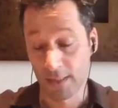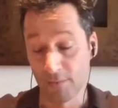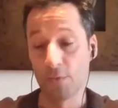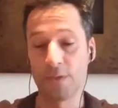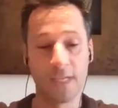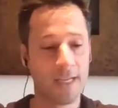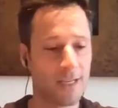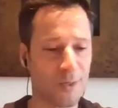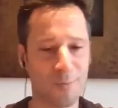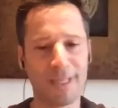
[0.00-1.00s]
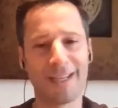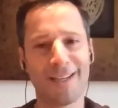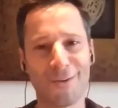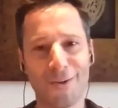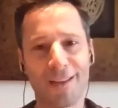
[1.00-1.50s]
And of course, you immediately
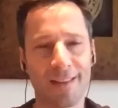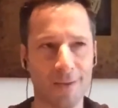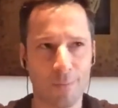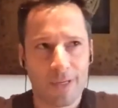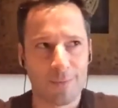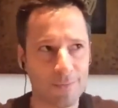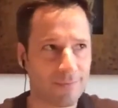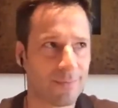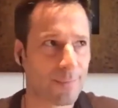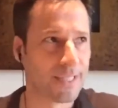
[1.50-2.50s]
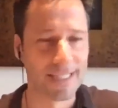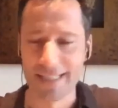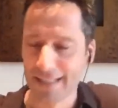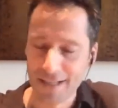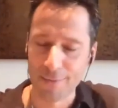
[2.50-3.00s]
are going to think, well, but
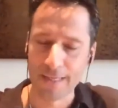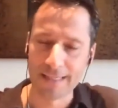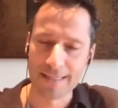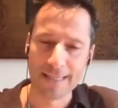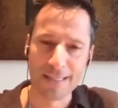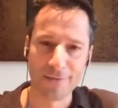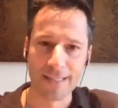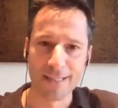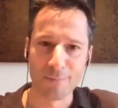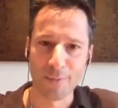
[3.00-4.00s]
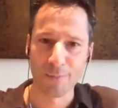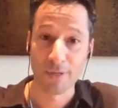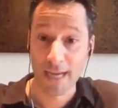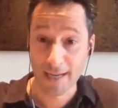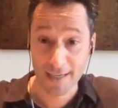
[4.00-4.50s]
isn't that really incentivizing people
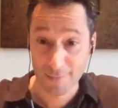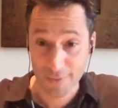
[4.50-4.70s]
lying?